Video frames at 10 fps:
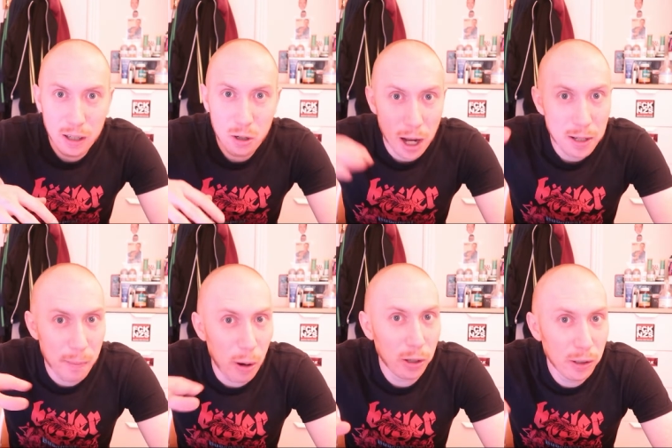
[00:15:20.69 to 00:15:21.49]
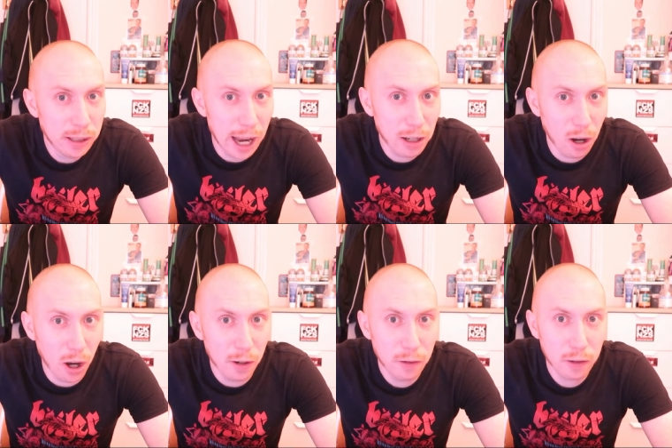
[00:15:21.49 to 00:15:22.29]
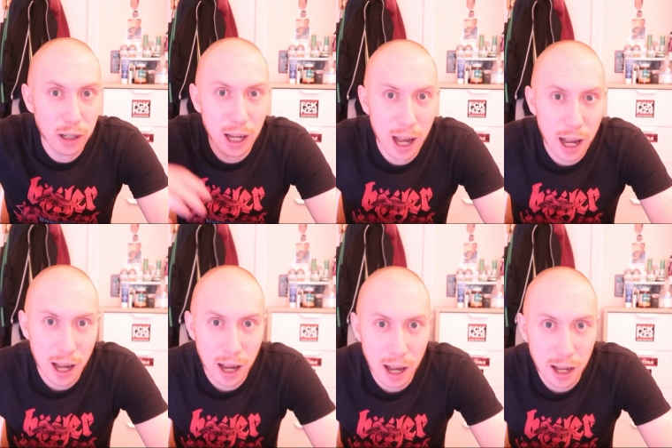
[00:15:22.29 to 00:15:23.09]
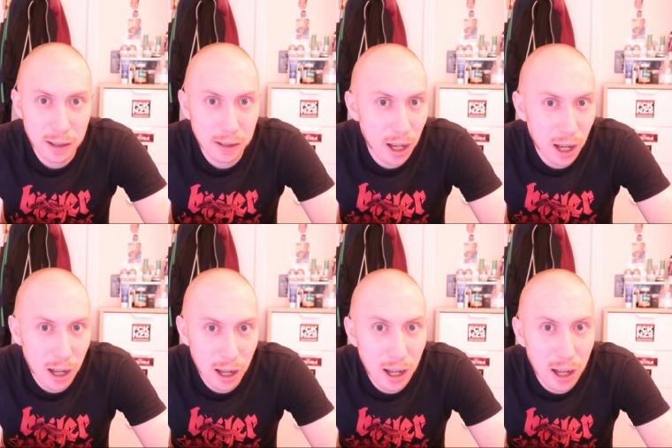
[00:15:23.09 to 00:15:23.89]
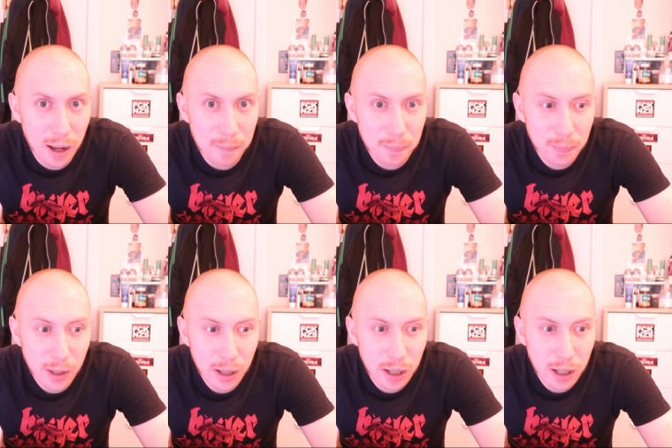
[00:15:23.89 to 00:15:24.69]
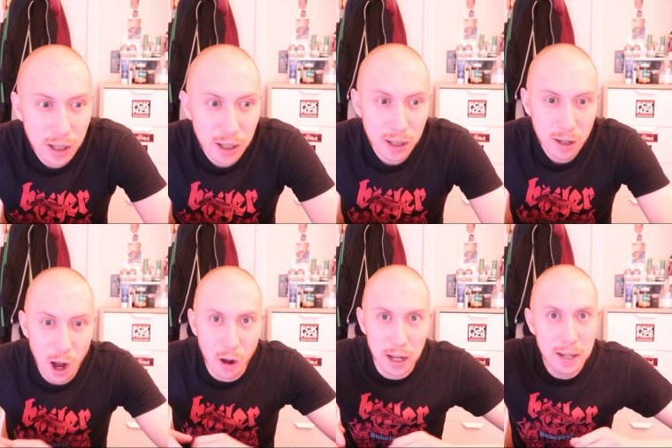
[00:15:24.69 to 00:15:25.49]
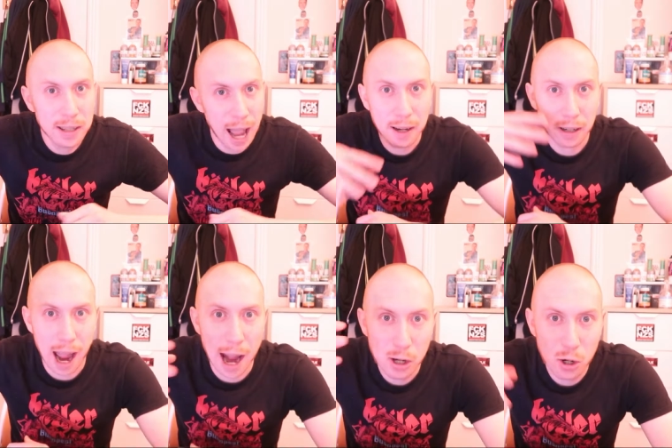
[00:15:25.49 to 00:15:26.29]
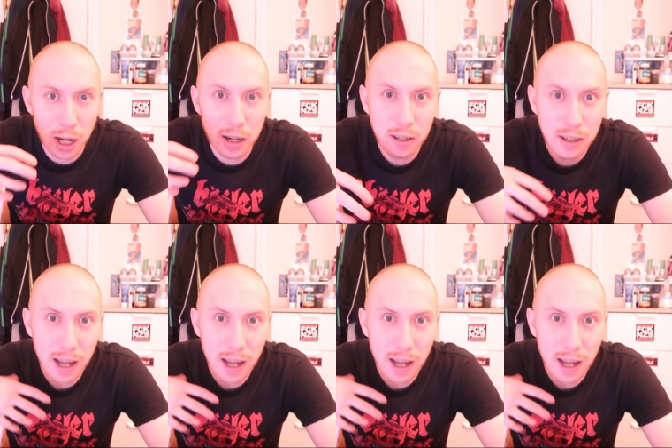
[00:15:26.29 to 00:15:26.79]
just about to take off, and you know, they start the engine